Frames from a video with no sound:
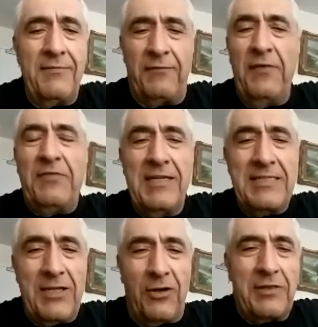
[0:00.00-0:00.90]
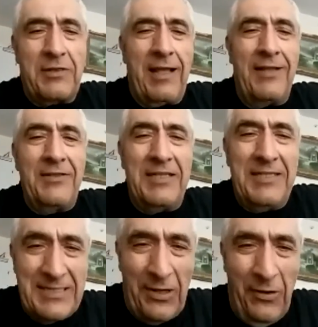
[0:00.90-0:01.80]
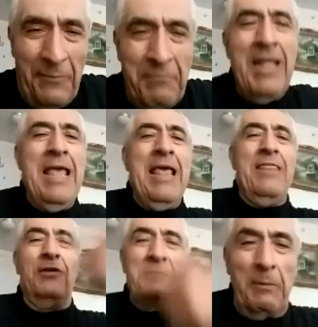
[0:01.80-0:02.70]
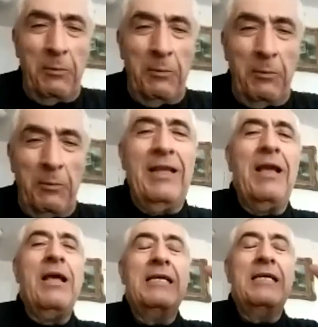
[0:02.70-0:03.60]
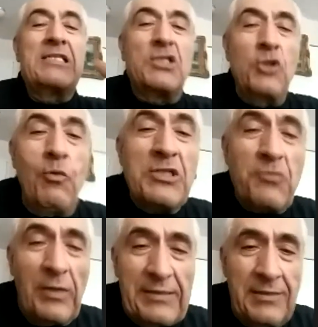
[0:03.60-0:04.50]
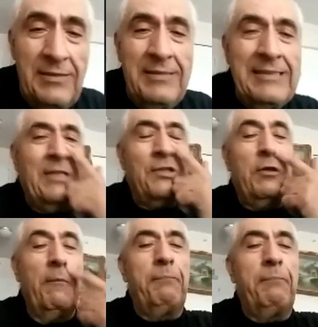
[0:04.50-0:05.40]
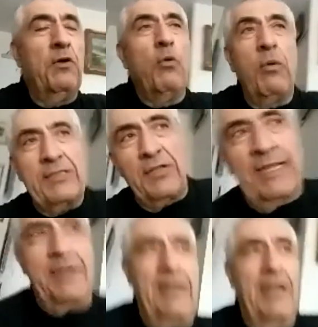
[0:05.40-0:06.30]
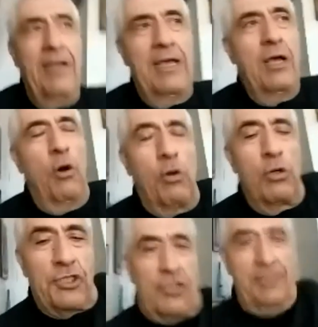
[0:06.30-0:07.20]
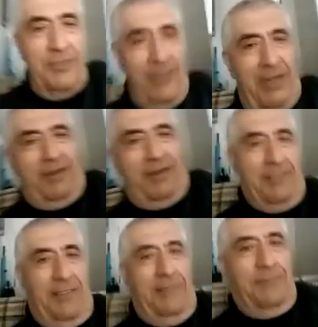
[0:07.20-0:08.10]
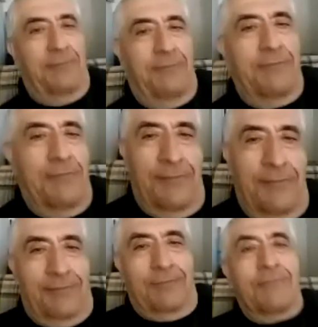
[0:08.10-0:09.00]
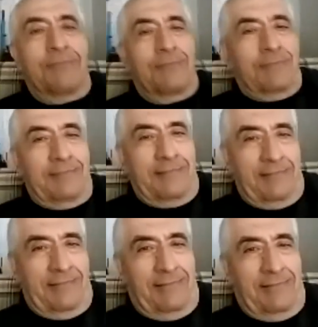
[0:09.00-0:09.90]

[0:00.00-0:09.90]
50 years ago, 100 years ago. Those people were saving sewers water to, to water their uh, orchard and their lands. Wow.